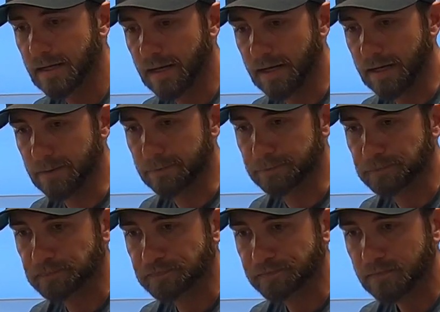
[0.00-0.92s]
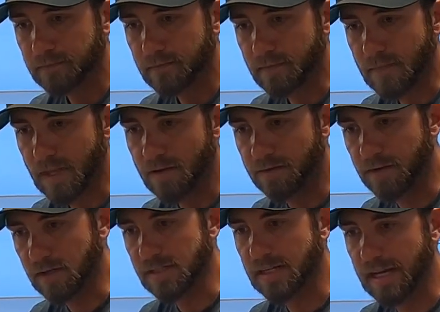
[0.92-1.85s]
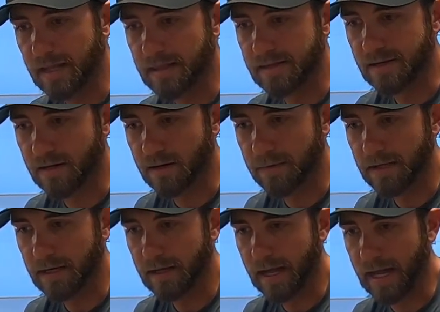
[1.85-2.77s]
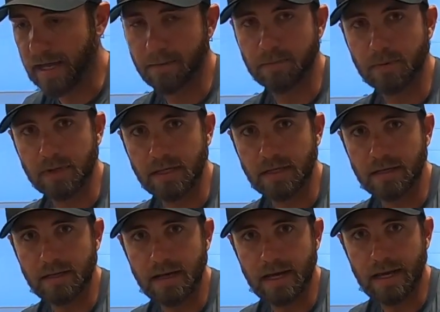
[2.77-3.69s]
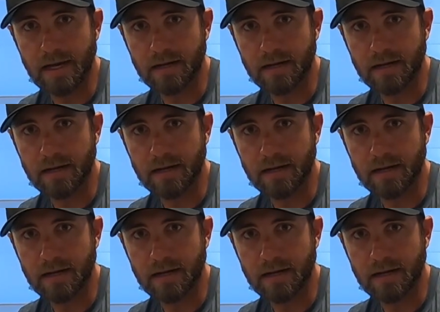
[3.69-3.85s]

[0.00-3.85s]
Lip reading: First day of the tournament, had a pretty good day.